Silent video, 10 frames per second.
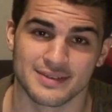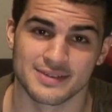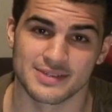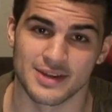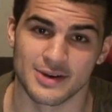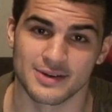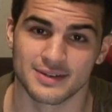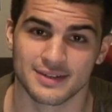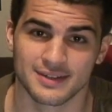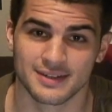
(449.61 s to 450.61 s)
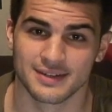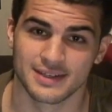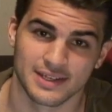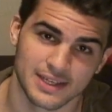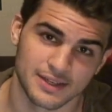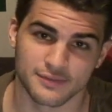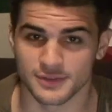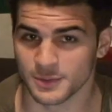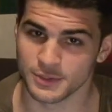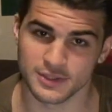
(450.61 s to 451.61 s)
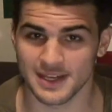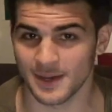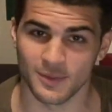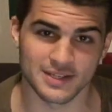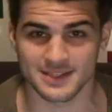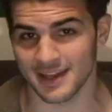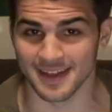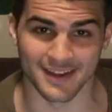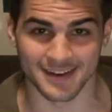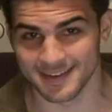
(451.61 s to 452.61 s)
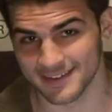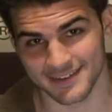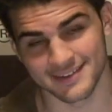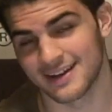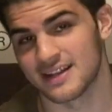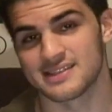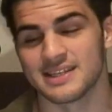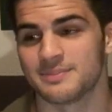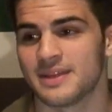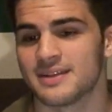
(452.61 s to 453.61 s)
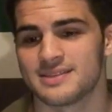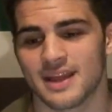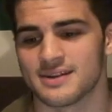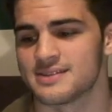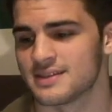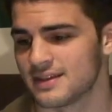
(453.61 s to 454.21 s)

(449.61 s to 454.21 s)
So if you and your dad want to stay here, I'll sleep downstairs.